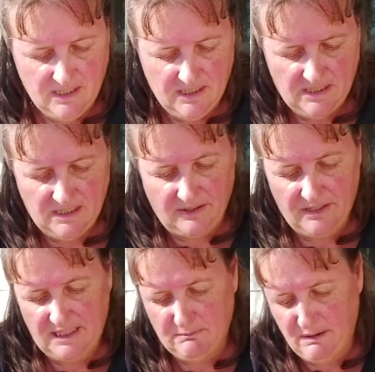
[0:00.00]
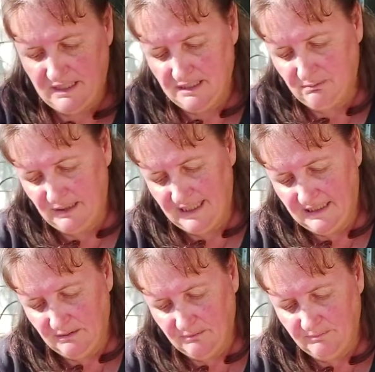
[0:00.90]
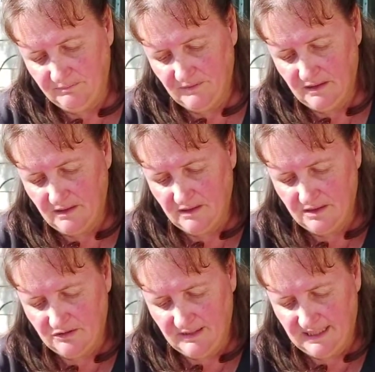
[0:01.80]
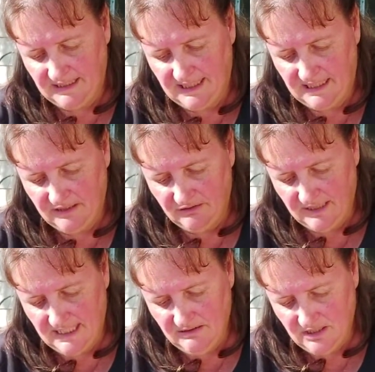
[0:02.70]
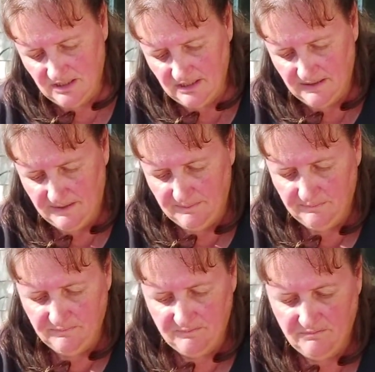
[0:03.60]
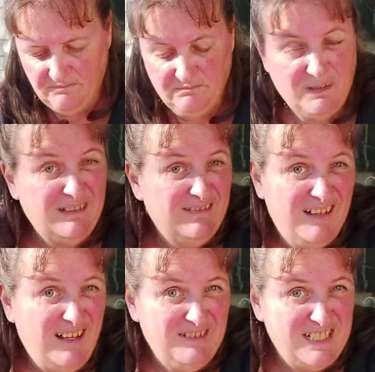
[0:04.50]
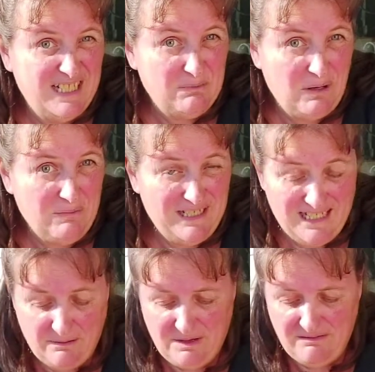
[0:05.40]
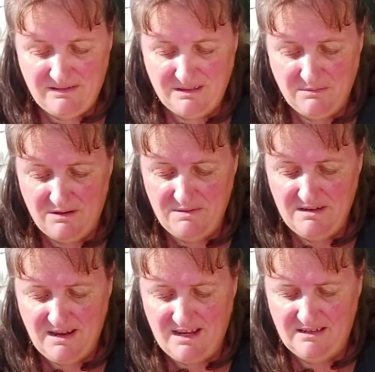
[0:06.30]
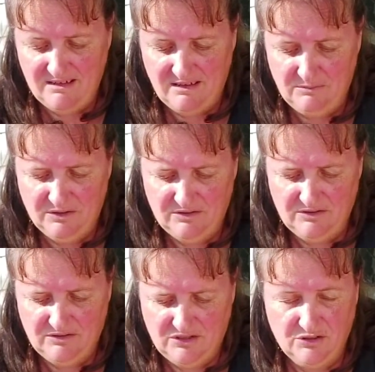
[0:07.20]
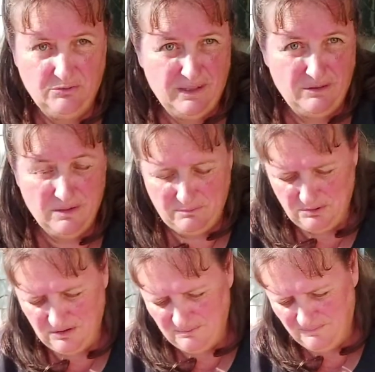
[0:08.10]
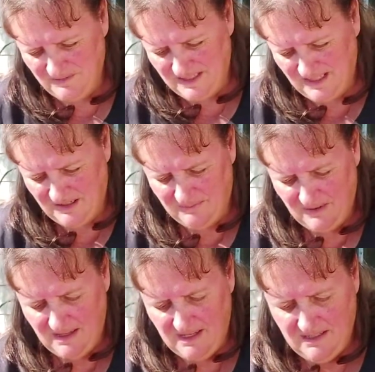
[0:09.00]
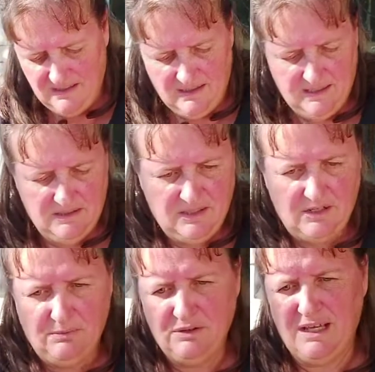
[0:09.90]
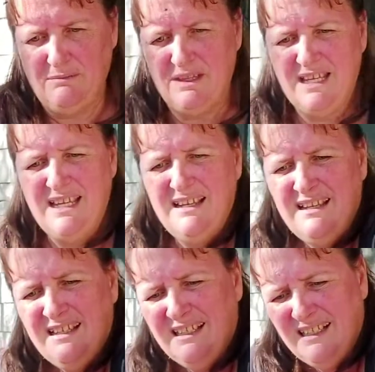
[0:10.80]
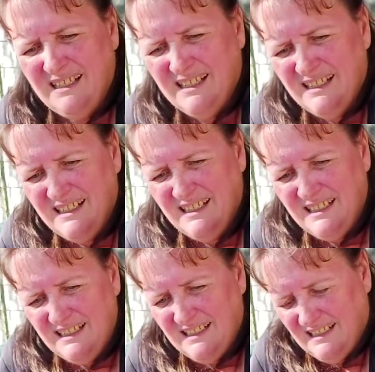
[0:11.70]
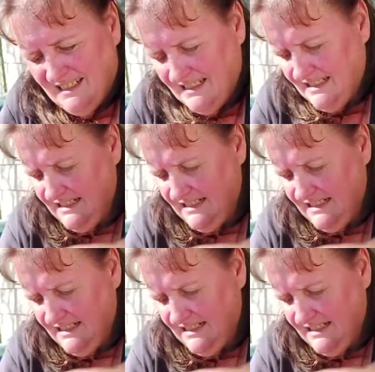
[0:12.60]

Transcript: so it is better to plant them directly in the ground. But I'm just experimenting a bit at the moment, and I'm not sure where I want to put them. So I'm just going to put that in there, and